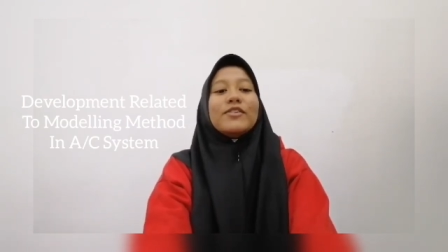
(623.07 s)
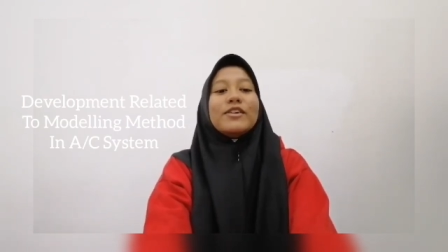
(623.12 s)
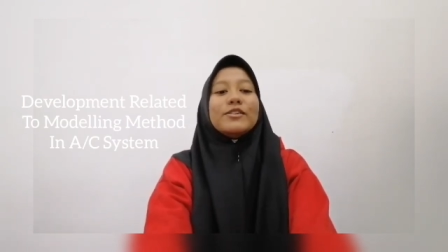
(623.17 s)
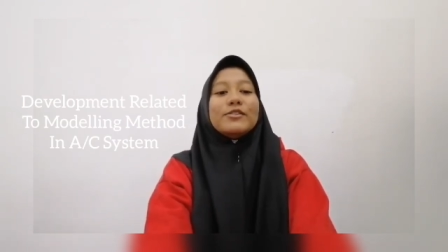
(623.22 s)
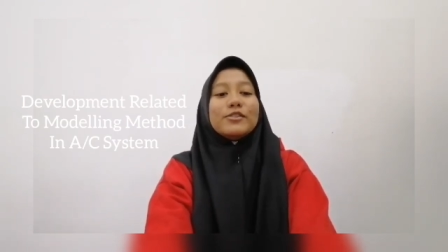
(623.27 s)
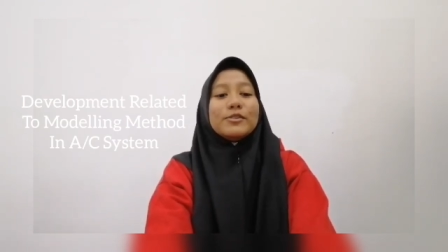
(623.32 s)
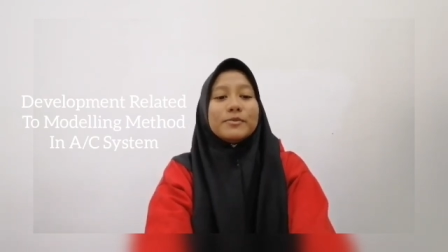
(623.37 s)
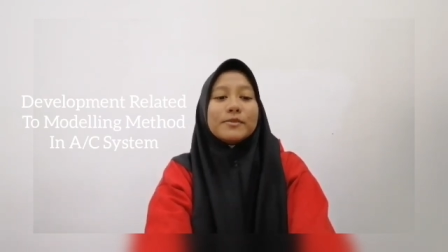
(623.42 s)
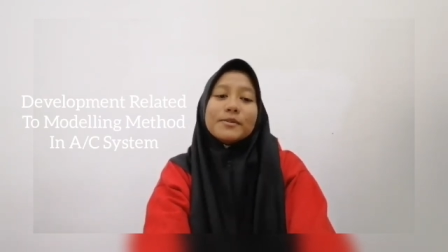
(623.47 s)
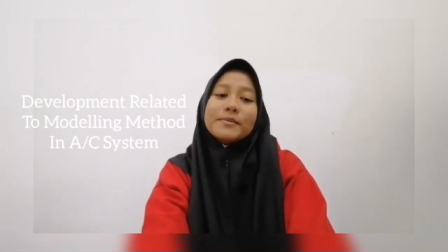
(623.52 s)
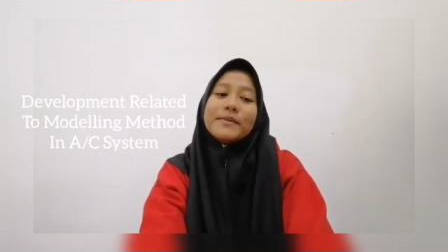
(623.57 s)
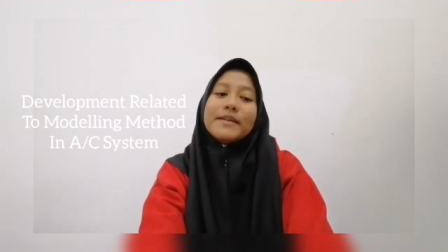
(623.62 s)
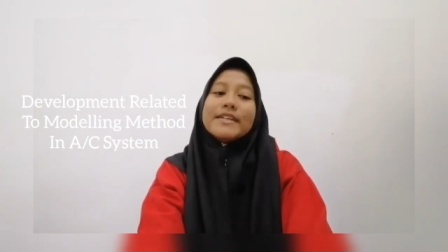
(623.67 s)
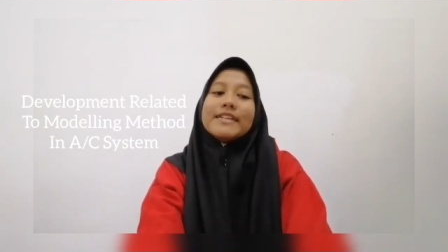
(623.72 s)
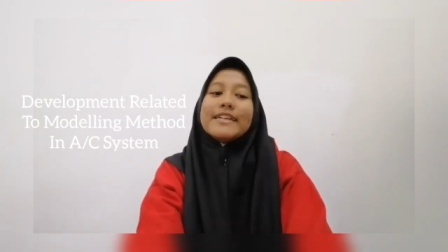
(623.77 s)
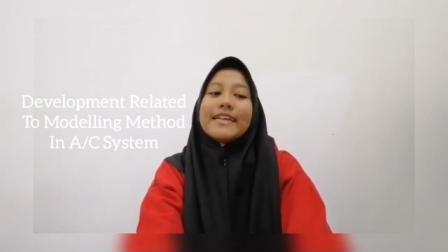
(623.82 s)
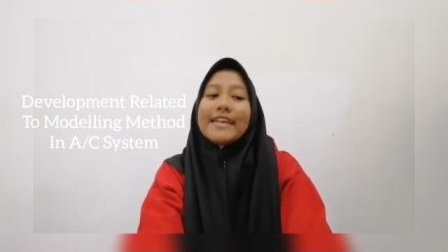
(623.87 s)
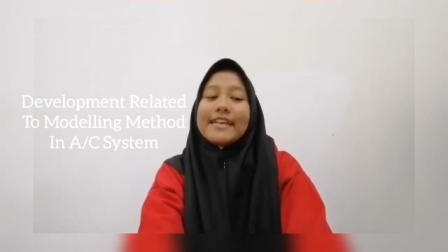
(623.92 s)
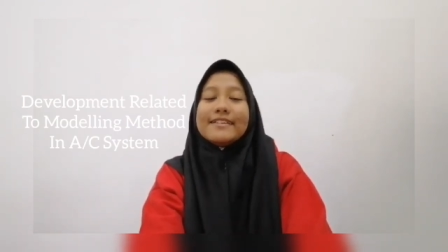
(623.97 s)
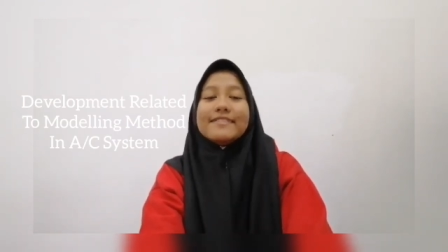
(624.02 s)
automobile
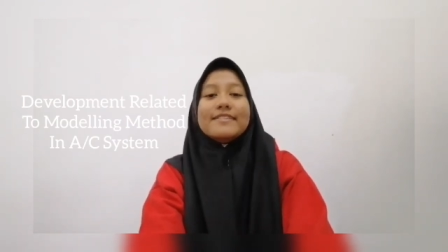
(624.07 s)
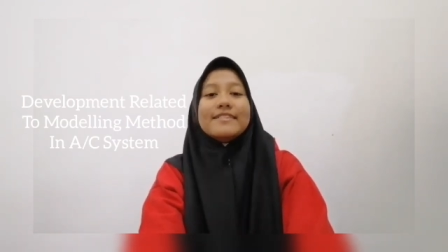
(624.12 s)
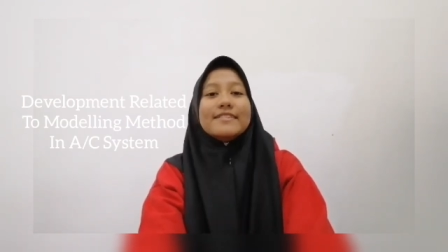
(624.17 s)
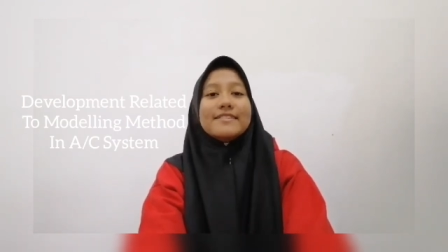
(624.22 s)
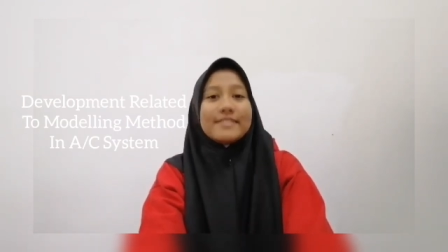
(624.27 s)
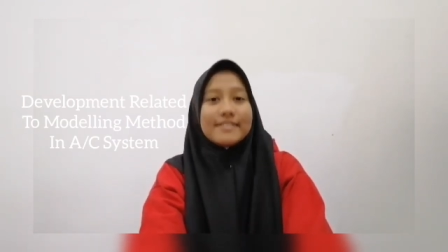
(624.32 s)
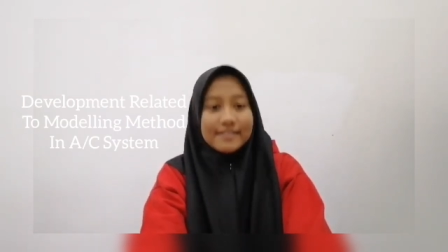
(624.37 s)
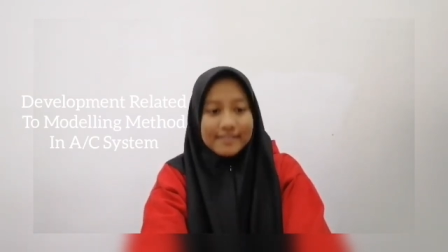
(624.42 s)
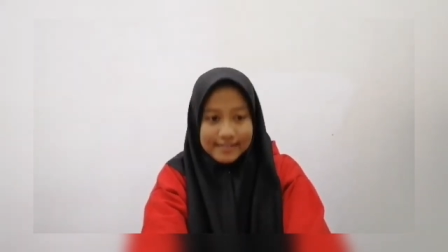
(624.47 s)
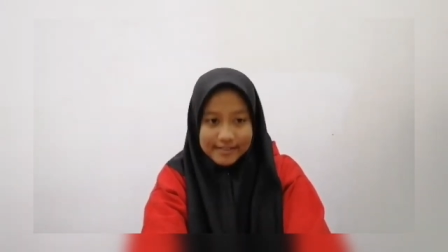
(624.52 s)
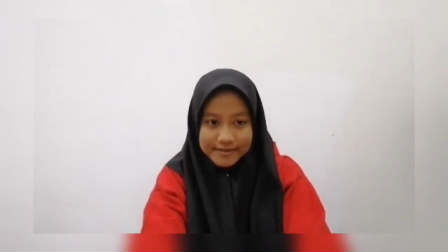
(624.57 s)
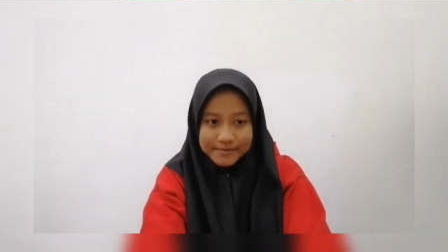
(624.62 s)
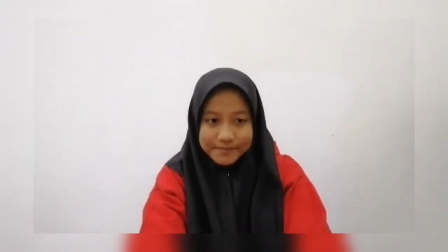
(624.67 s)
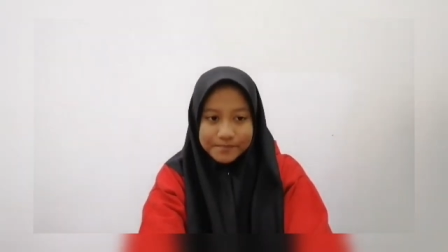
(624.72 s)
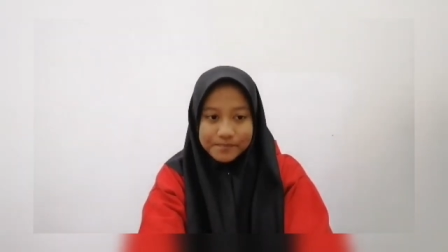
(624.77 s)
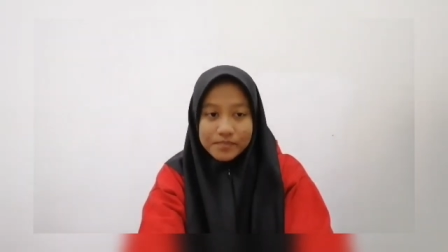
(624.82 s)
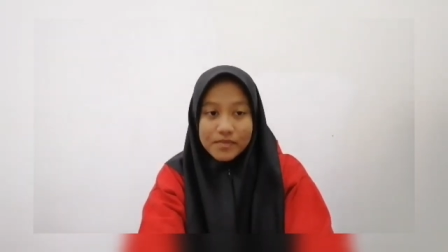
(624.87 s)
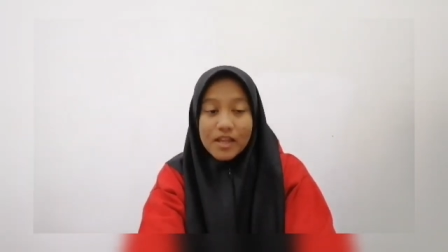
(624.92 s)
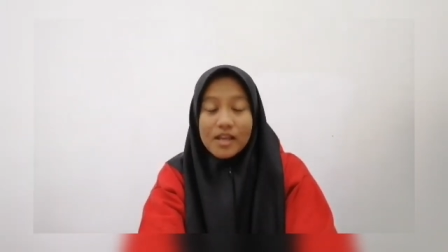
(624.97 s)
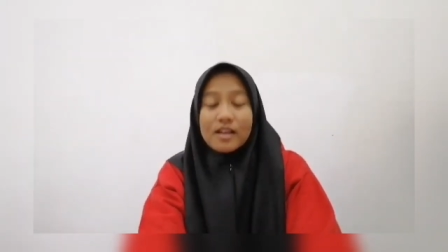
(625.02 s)
AC system.